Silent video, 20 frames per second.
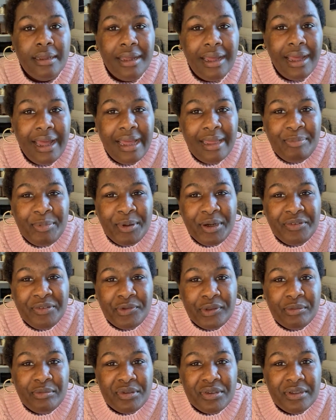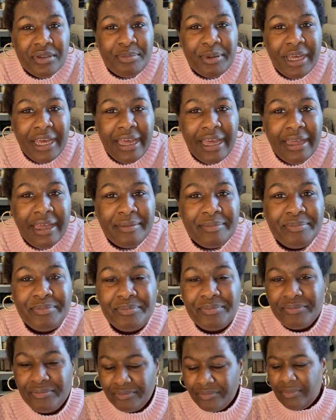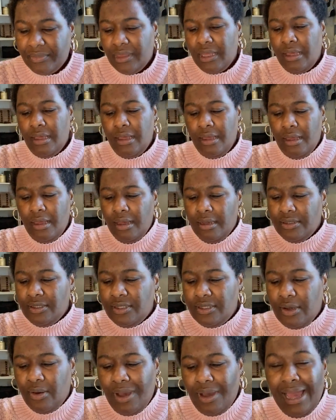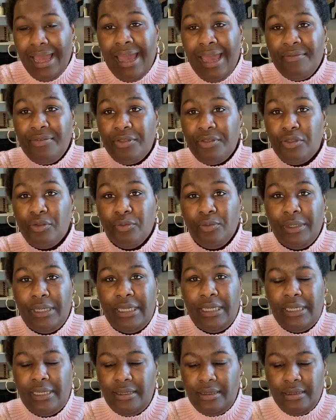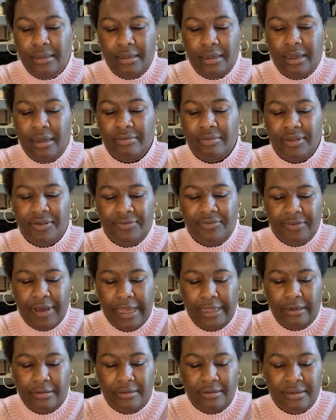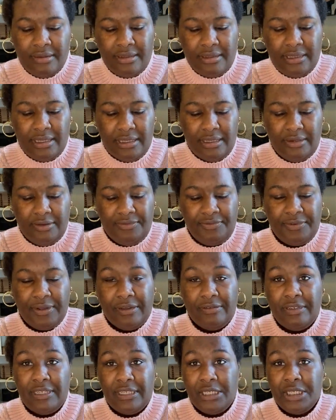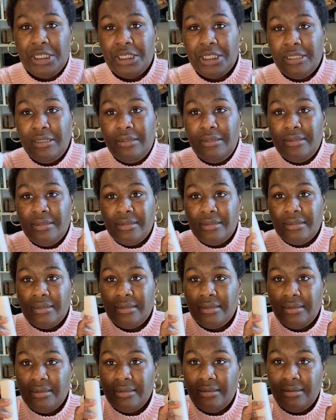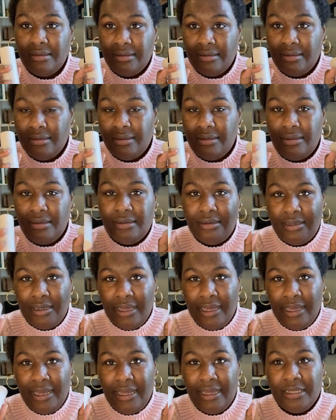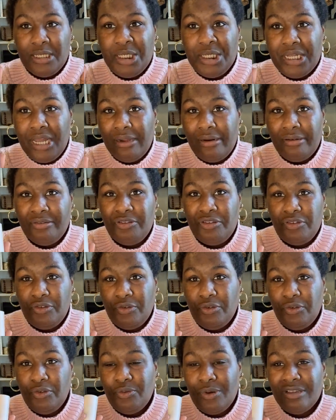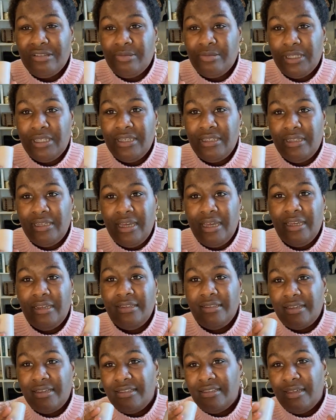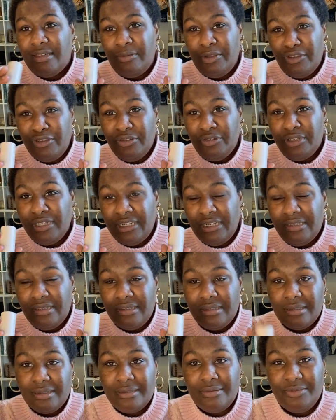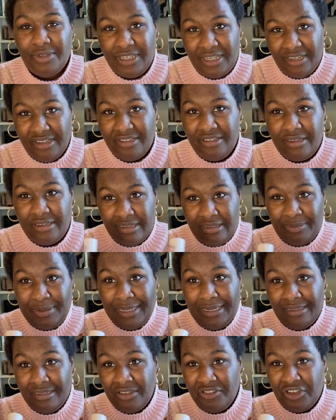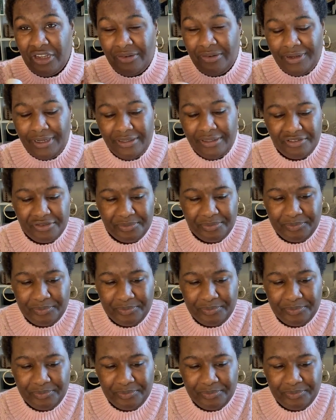Hi, Perfumes with Pat. So I have 3 of the Vital Skin foundations. And shout out to Westman Atelier because they sent me 2 of these when they expanded the shade range.